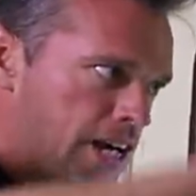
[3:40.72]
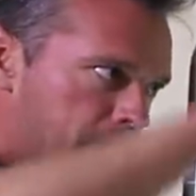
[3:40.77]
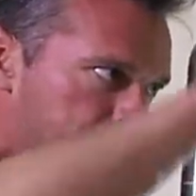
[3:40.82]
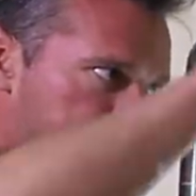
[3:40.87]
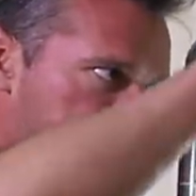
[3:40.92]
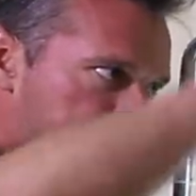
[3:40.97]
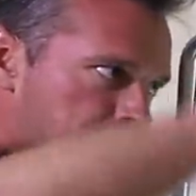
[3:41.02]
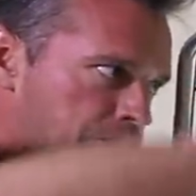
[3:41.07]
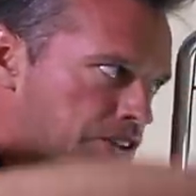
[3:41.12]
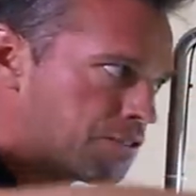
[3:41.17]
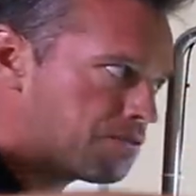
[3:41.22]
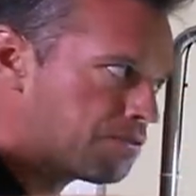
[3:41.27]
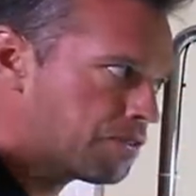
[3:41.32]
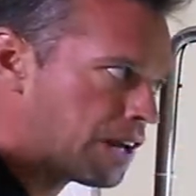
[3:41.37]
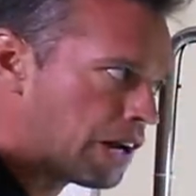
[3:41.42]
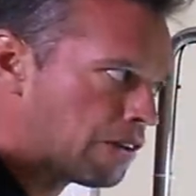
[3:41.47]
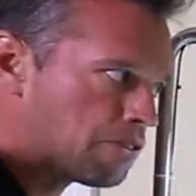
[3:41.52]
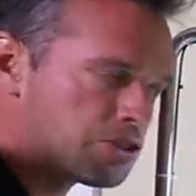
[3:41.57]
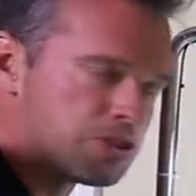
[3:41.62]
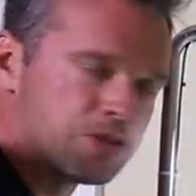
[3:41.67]
I'm gonna
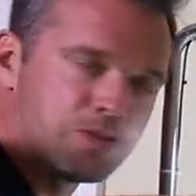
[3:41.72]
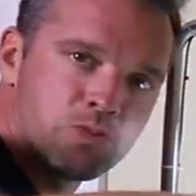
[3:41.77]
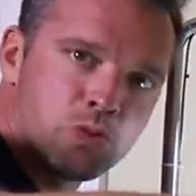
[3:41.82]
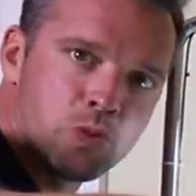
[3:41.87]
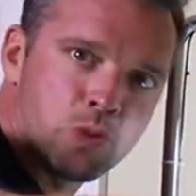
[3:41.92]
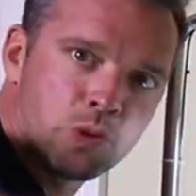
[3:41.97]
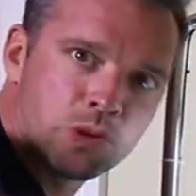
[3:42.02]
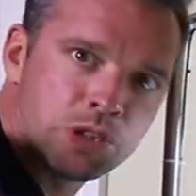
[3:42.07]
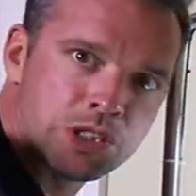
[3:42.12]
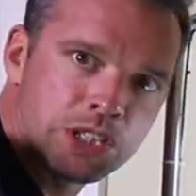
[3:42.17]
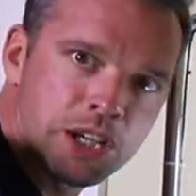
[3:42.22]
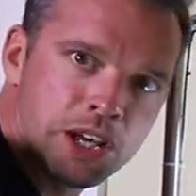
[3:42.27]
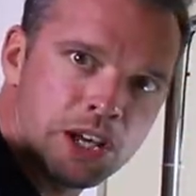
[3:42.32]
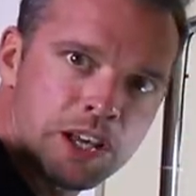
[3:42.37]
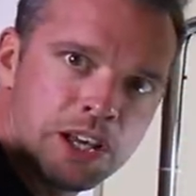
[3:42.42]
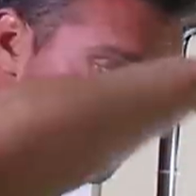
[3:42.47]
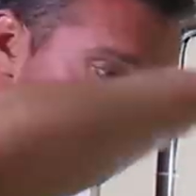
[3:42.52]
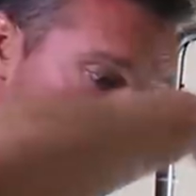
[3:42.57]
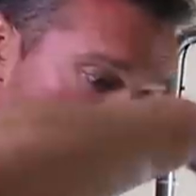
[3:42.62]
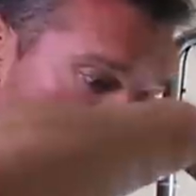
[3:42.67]
siphon out some
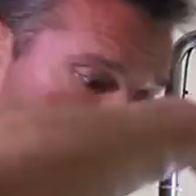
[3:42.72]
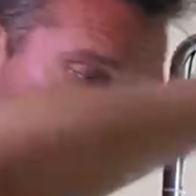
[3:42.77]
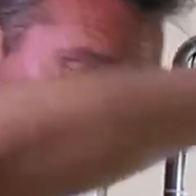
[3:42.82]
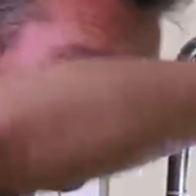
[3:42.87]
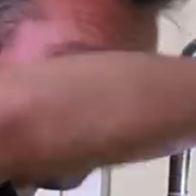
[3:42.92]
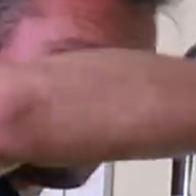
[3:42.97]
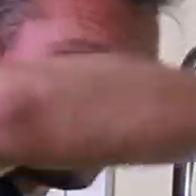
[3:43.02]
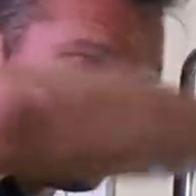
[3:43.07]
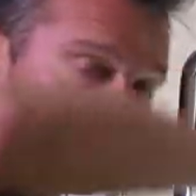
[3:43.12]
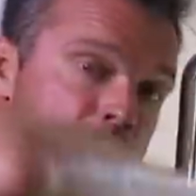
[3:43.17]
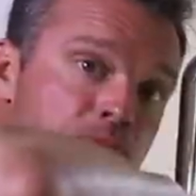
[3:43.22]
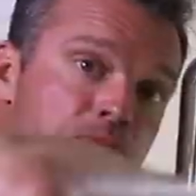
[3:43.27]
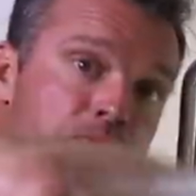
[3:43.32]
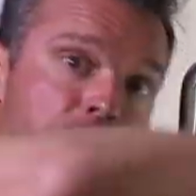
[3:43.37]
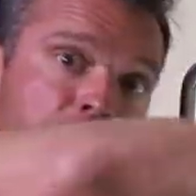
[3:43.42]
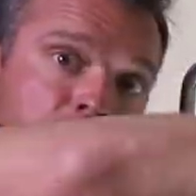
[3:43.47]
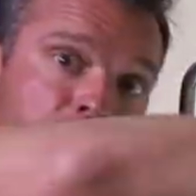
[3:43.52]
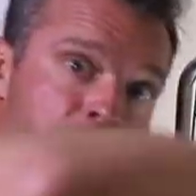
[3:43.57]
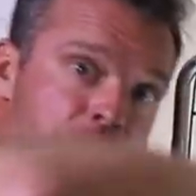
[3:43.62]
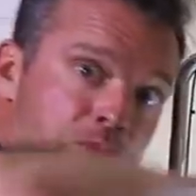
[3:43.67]
water. So when I'm
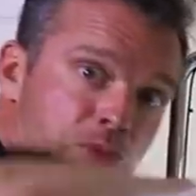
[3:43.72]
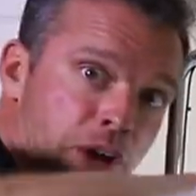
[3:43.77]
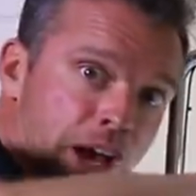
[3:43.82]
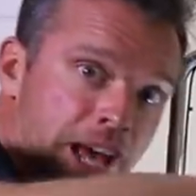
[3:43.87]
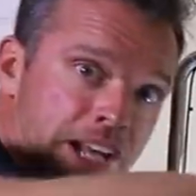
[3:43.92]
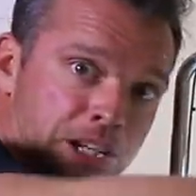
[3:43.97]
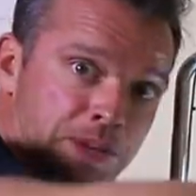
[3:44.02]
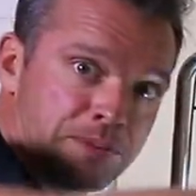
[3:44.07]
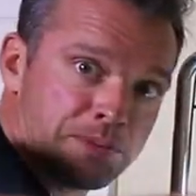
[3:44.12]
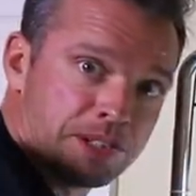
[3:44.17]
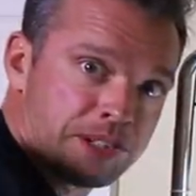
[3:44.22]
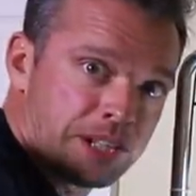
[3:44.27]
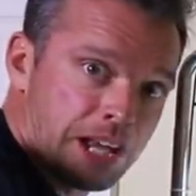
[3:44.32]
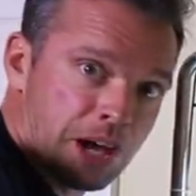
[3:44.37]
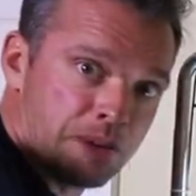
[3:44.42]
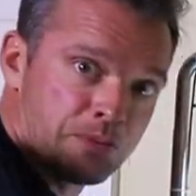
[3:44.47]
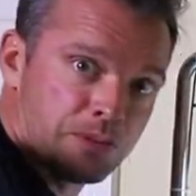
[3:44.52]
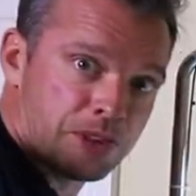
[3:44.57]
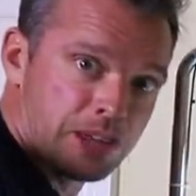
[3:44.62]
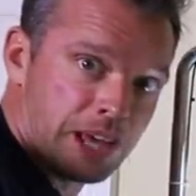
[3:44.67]
moving my hand up and
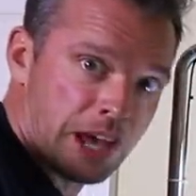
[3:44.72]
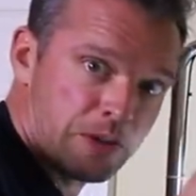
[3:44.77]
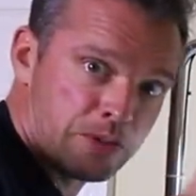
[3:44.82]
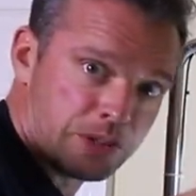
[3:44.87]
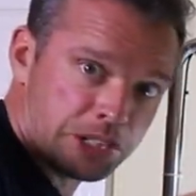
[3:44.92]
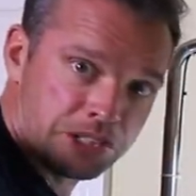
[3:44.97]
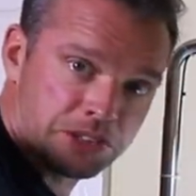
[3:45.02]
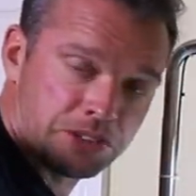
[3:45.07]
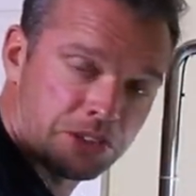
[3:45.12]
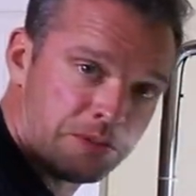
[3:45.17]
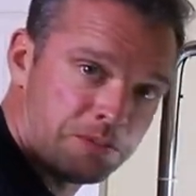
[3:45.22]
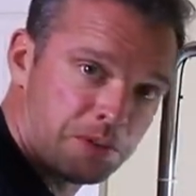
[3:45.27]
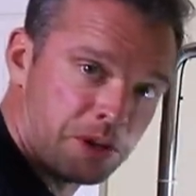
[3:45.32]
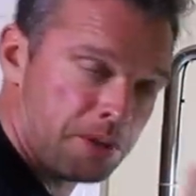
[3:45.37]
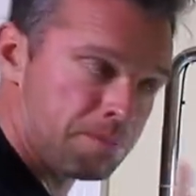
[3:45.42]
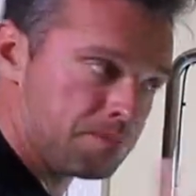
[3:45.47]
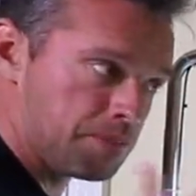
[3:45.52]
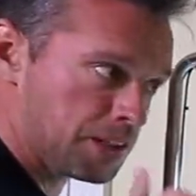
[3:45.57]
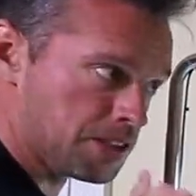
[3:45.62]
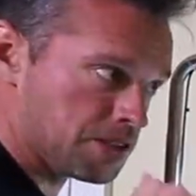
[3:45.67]
down with the algae
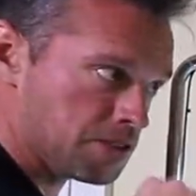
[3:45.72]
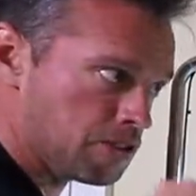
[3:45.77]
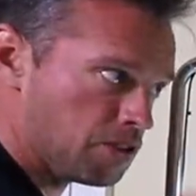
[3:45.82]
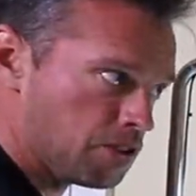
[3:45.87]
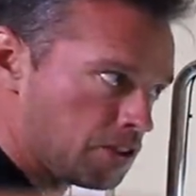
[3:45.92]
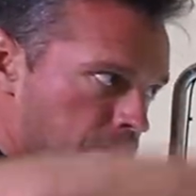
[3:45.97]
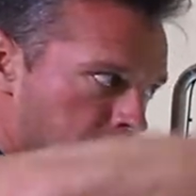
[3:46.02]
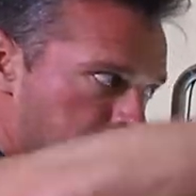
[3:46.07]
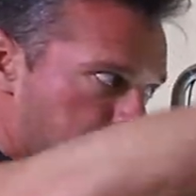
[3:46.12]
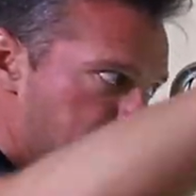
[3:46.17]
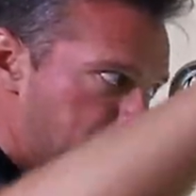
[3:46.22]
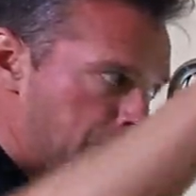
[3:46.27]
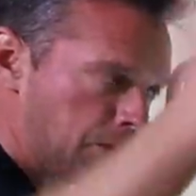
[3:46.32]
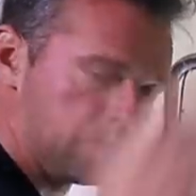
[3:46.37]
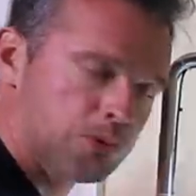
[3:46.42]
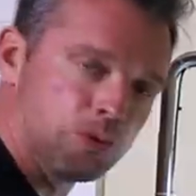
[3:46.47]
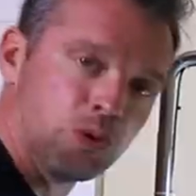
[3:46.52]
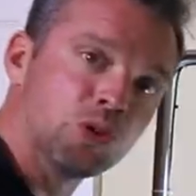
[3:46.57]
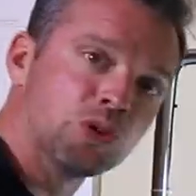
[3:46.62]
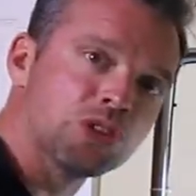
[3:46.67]
scrubber, it's not going to
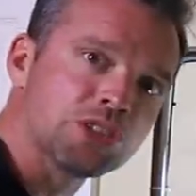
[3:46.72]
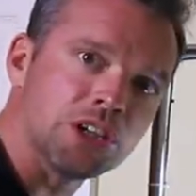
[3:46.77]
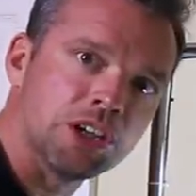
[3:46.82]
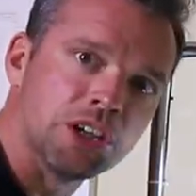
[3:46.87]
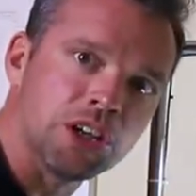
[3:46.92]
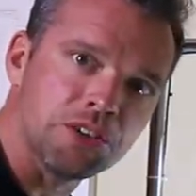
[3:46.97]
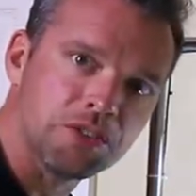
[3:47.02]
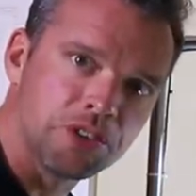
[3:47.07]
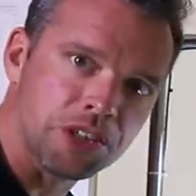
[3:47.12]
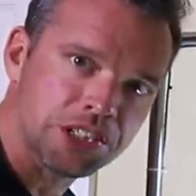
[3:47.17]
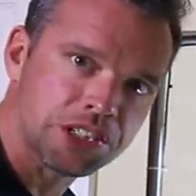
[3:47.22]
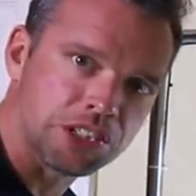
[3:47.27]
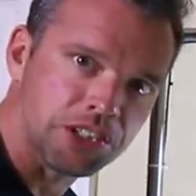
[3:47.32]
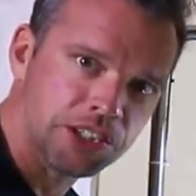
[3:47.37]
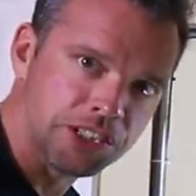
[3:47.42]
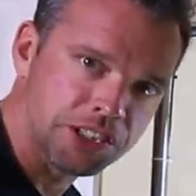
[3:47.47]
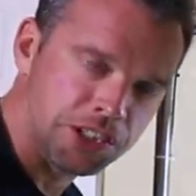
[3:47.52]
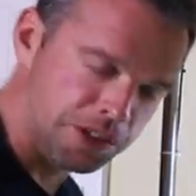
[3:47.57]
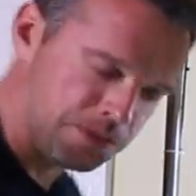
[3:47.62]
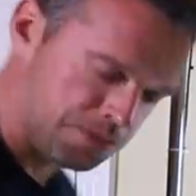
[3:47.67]
spill water over the sides